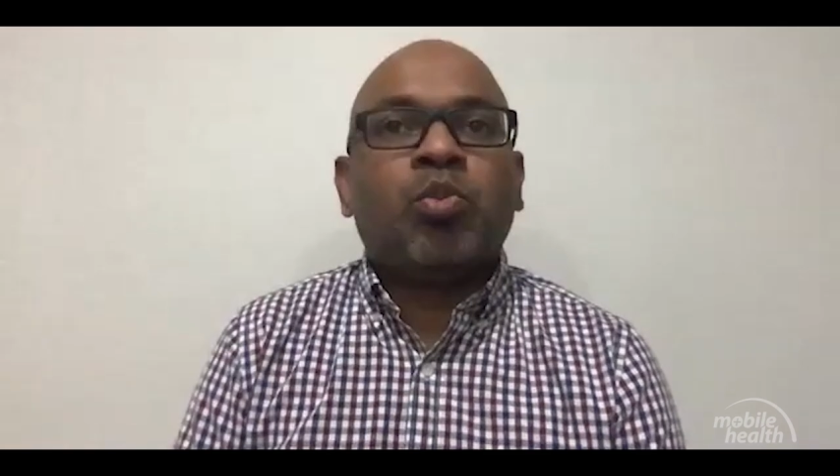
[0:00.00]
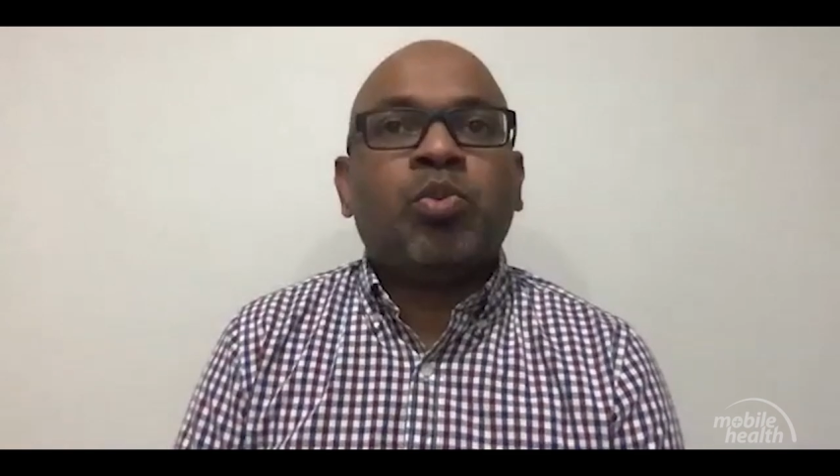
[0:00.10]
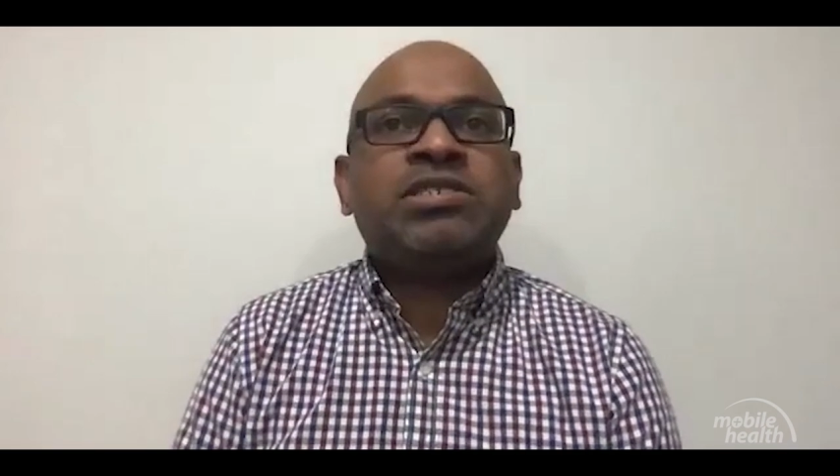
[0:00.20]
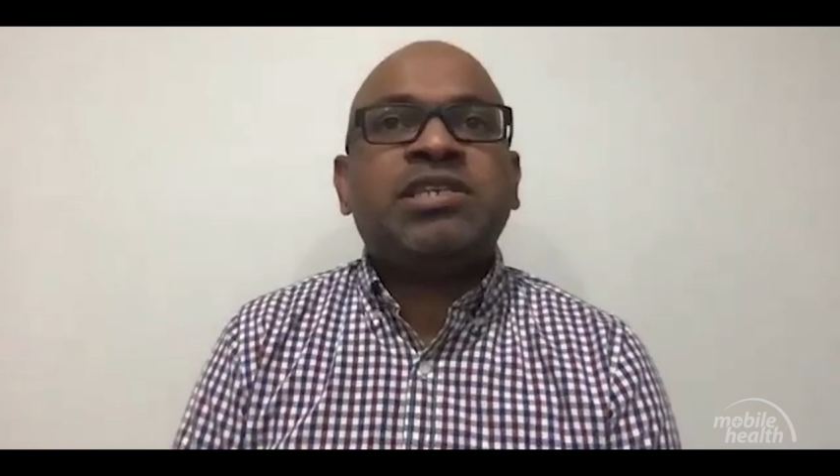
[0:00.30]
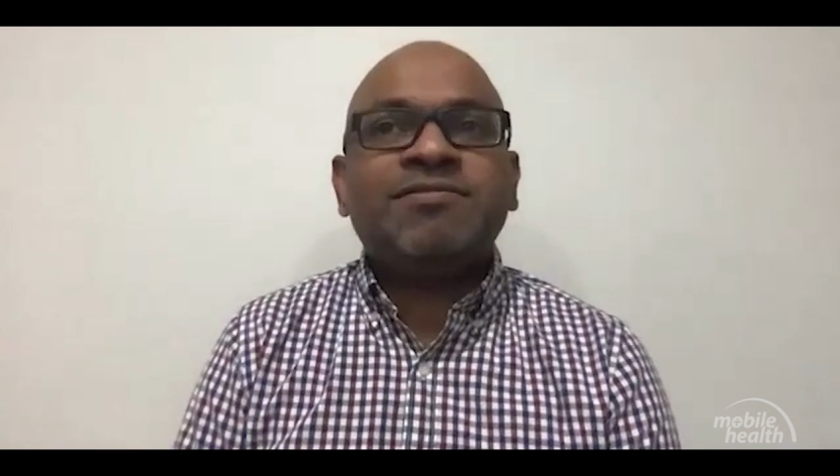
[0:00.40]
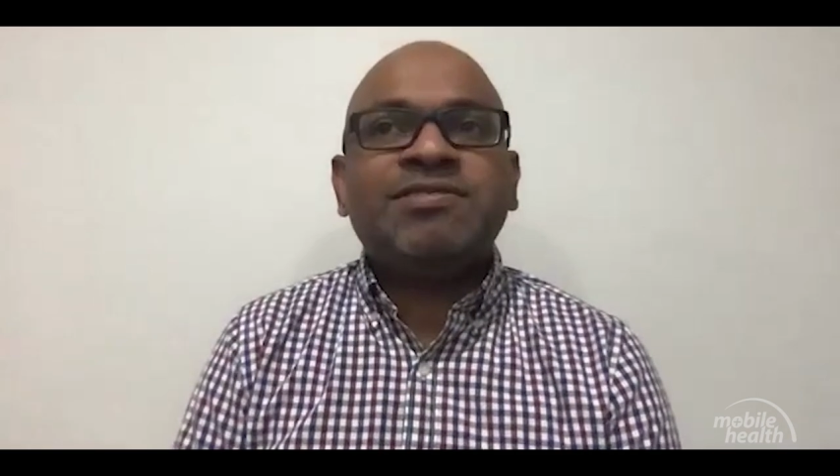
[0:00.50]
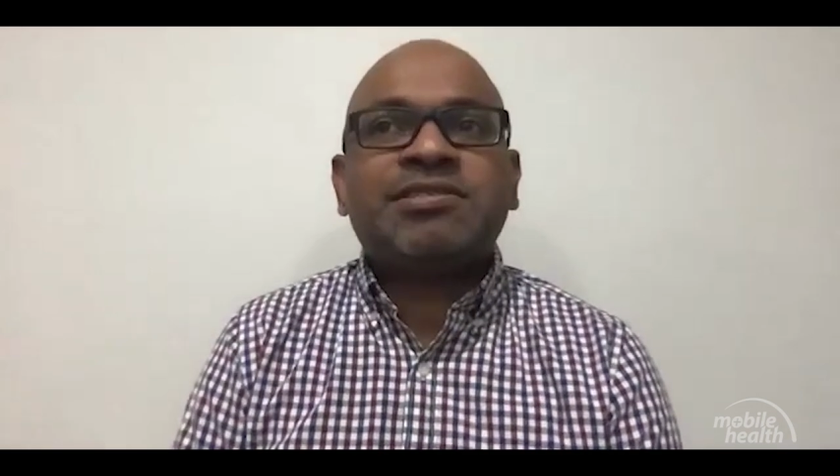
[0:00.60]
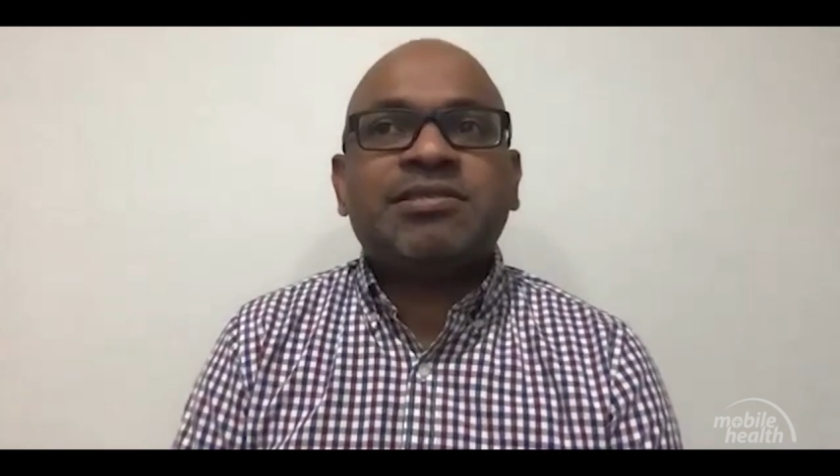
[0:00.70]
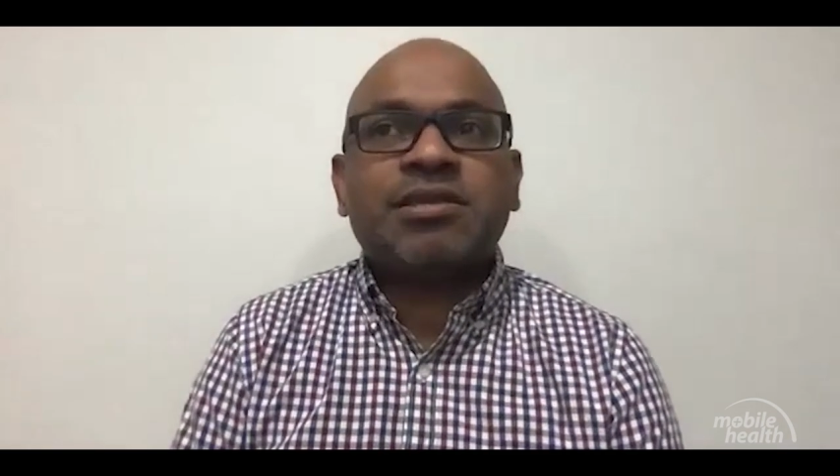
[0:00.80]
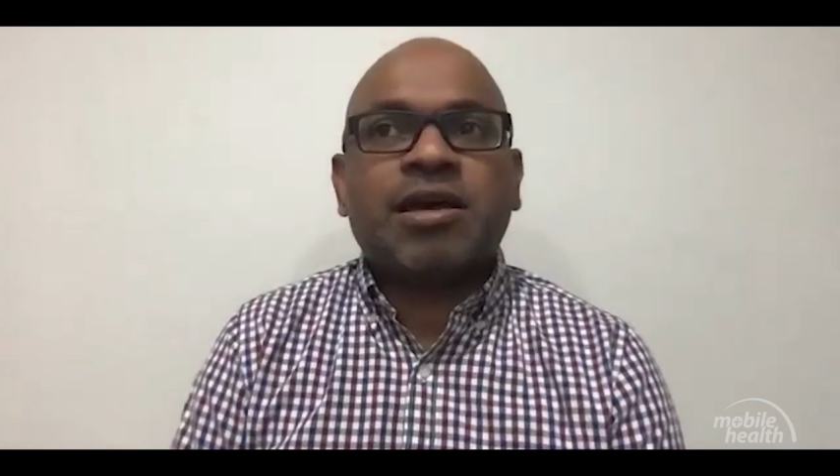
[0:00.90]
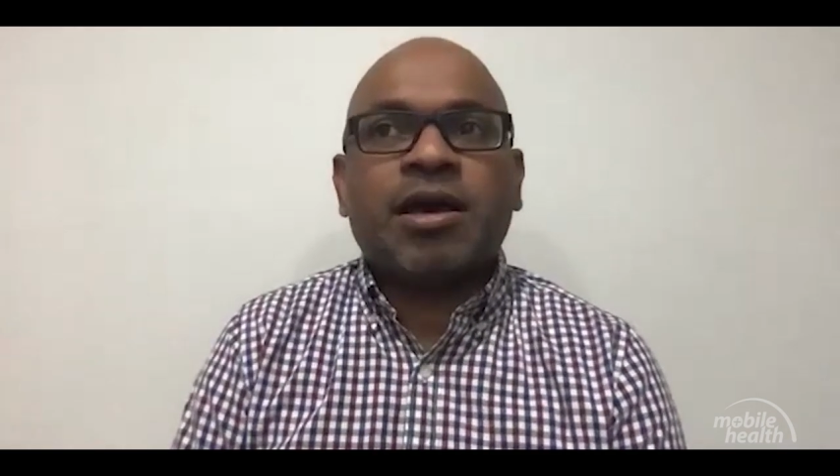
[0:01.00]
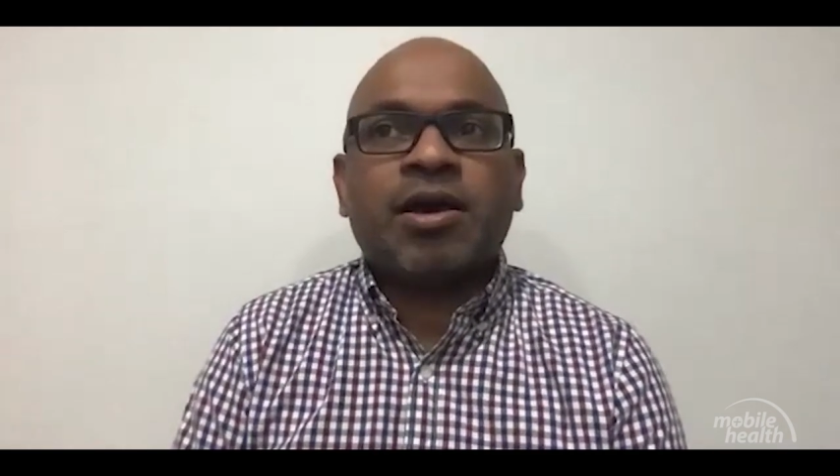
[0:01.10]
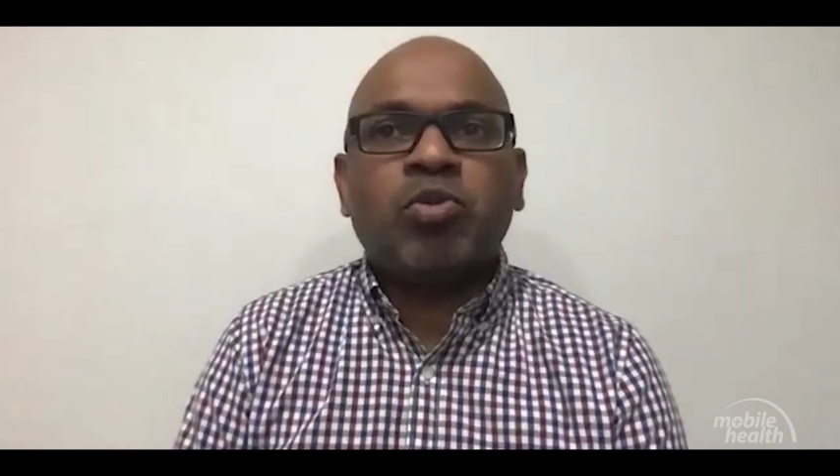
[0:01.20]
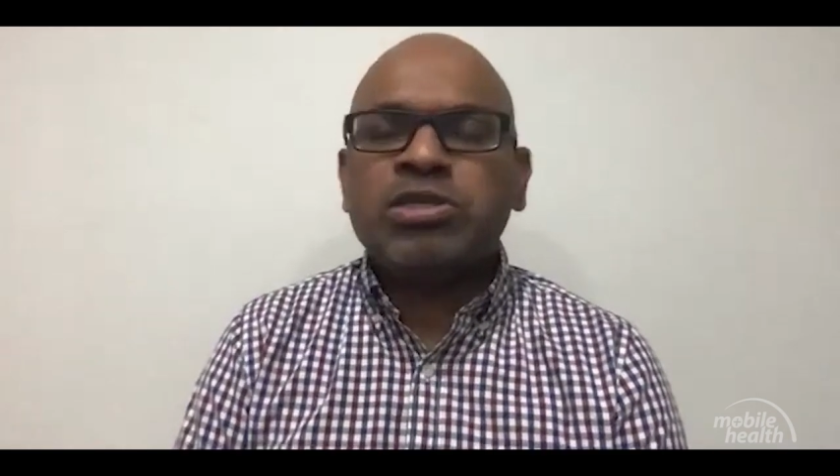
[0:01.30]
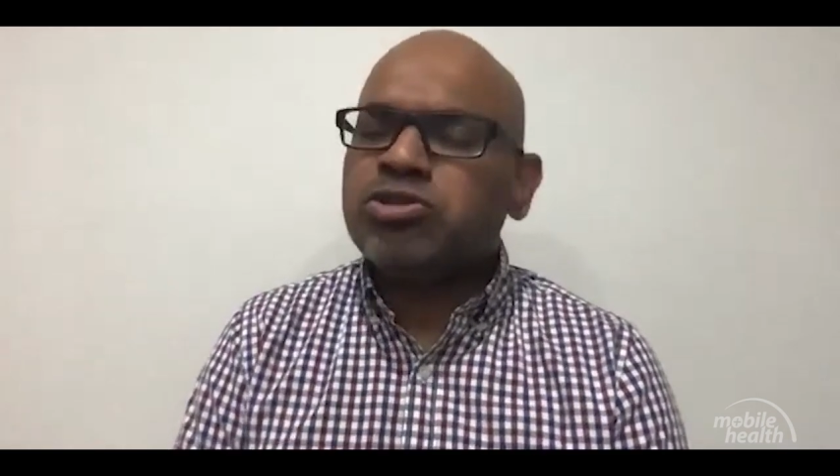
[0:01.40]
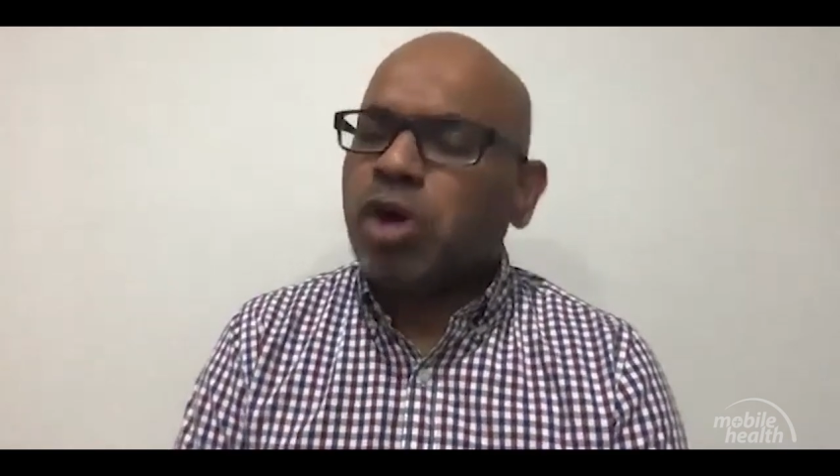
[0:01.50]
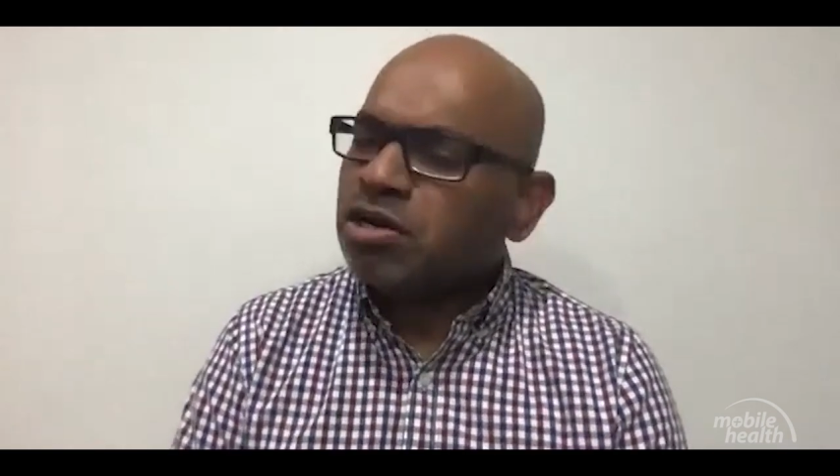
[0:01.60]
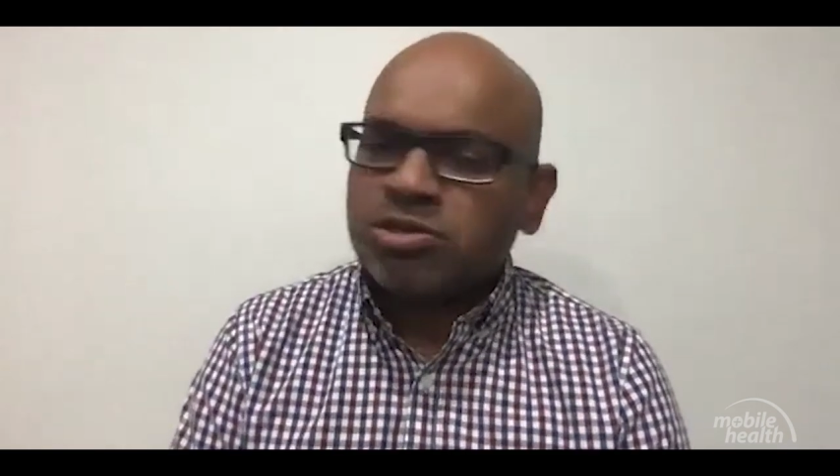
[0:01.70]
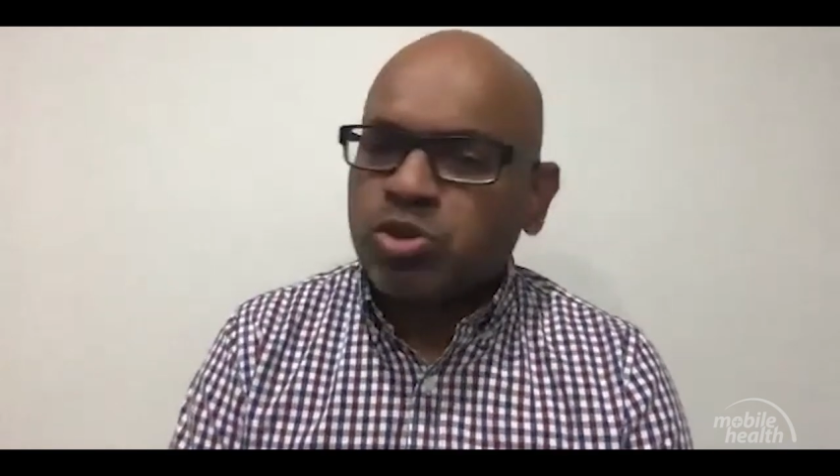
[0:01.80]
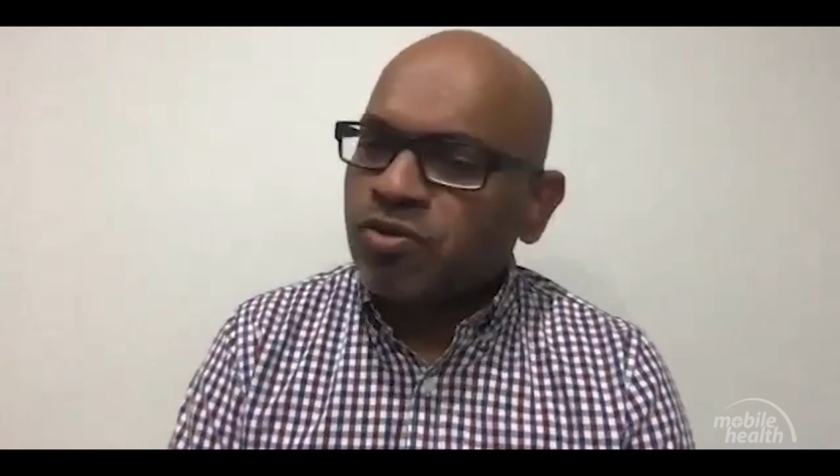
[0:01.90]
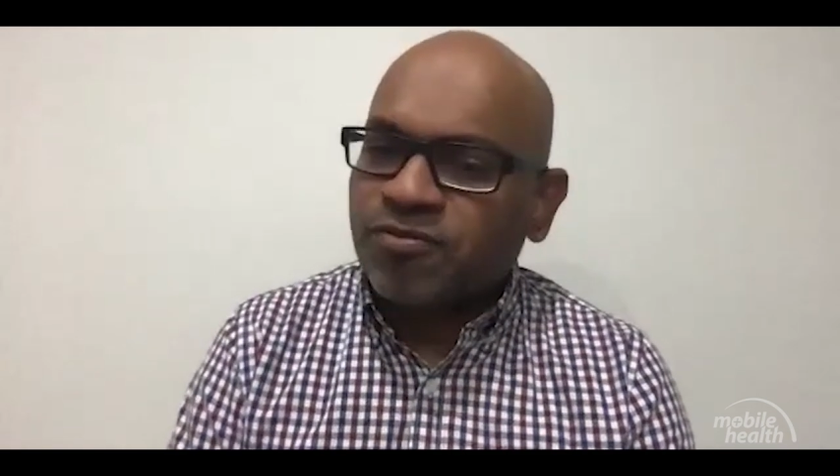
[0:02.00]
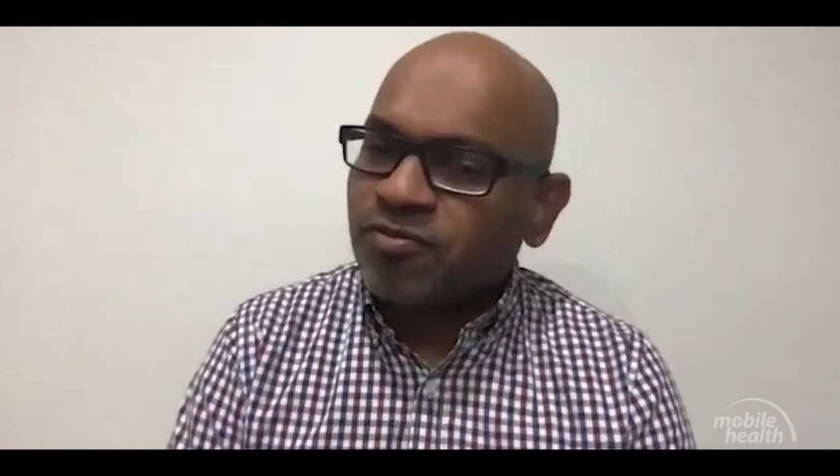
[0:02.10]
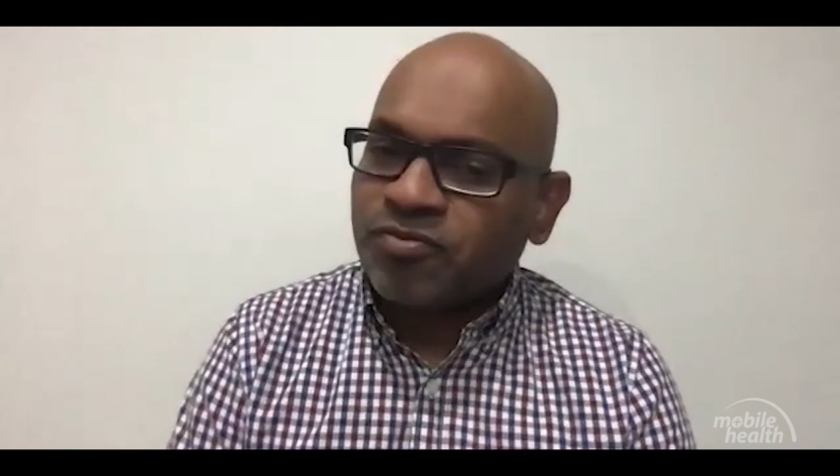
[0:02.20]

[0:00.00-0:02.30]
which is not too